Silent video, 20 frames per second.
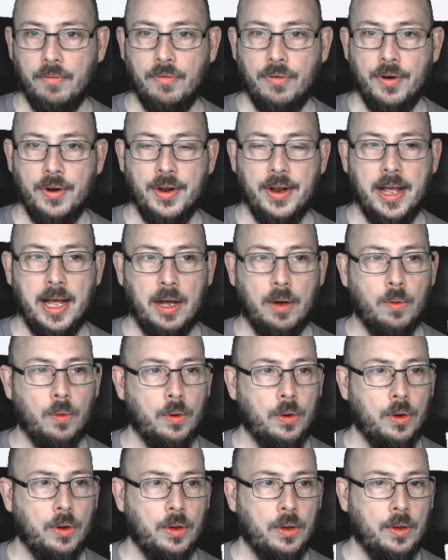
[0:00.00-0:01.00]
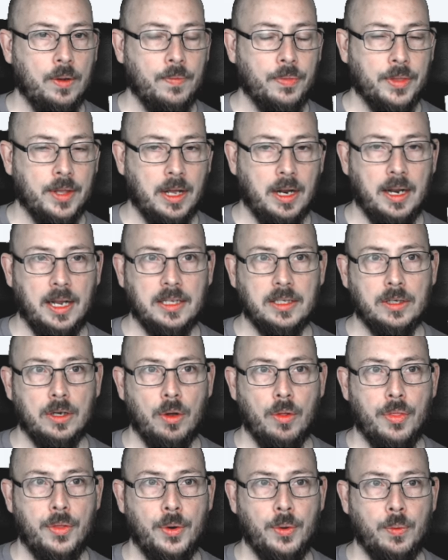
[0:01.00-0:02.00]
for now, let's go
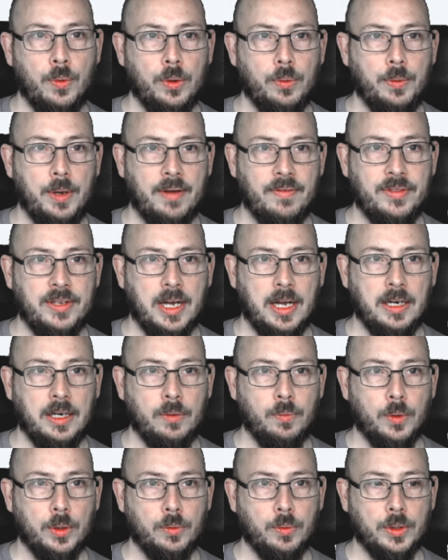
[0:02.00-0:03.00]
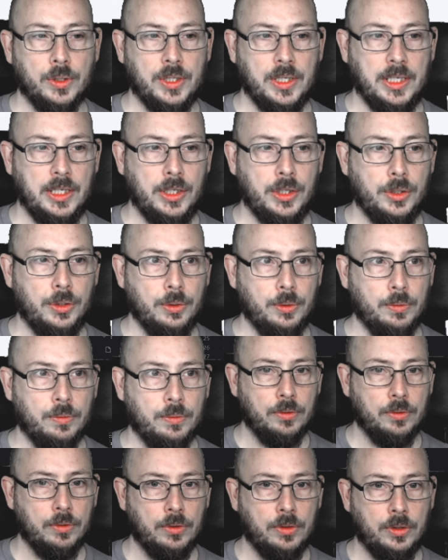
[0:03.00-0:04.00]
through what we have done and what was the issue.
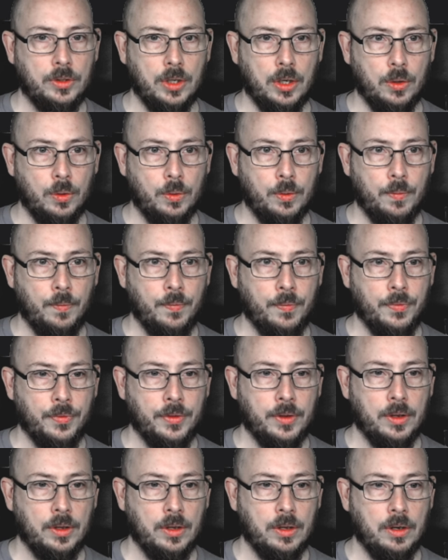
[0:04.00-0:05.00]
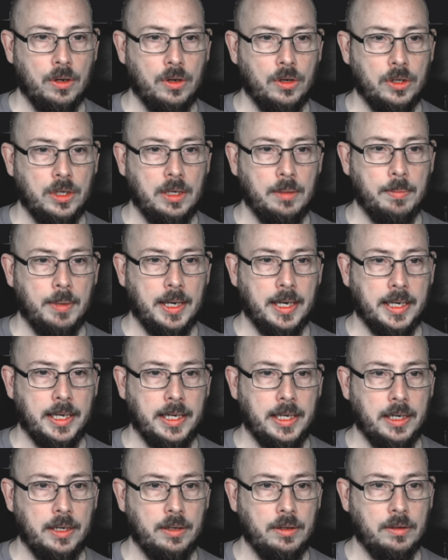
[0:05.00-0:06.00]
So looking back
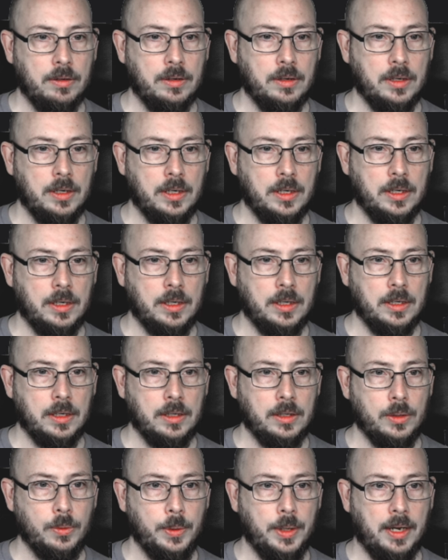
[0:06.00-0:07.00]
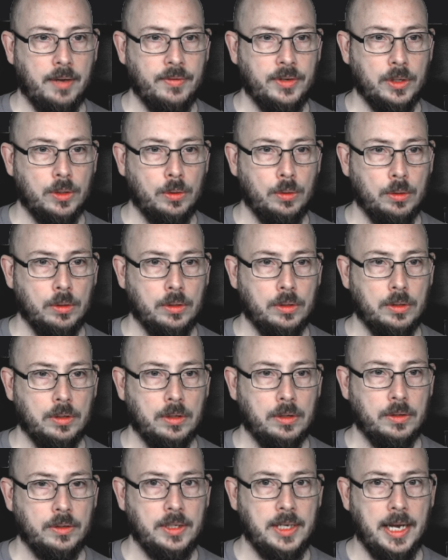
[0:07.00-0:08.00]
here, do we have the old?
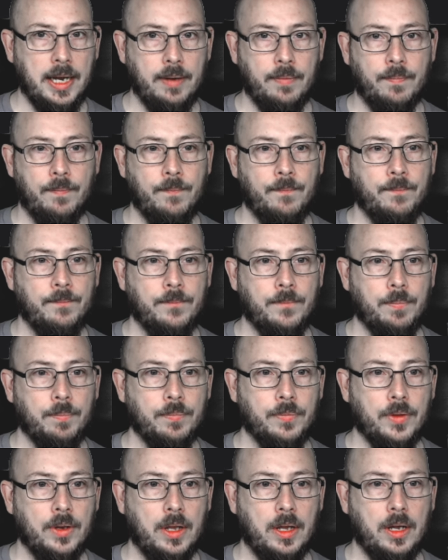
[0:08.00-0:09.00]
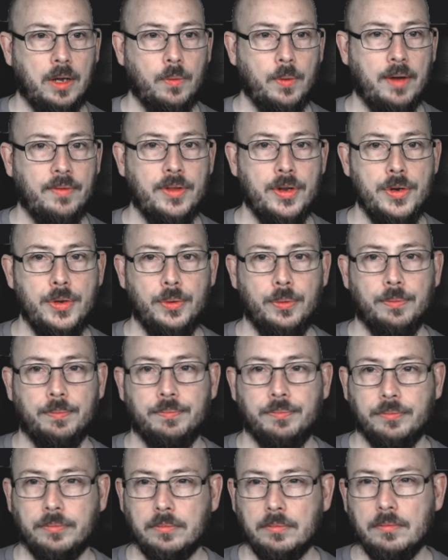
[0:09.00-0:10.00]
Yeah, we have the new.
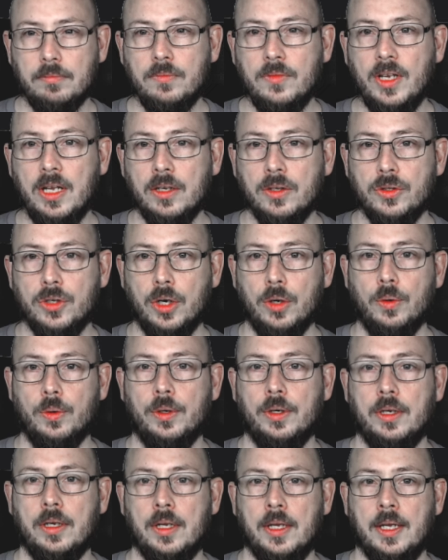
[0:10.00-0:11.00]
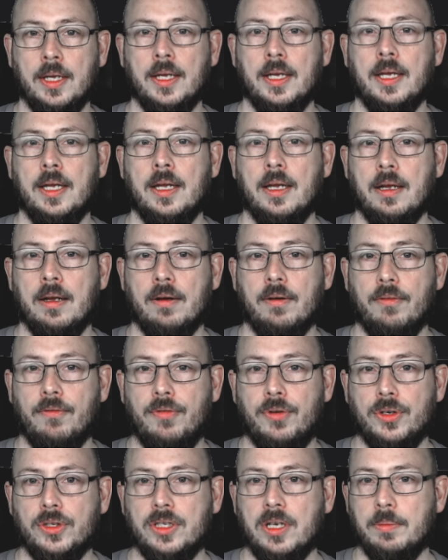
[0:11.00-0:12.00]
So
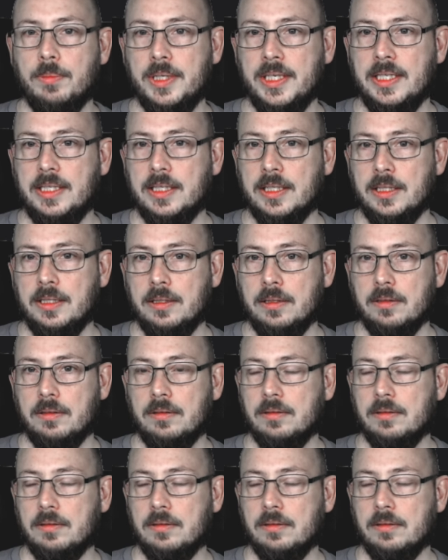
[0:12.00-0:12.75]
for some reason,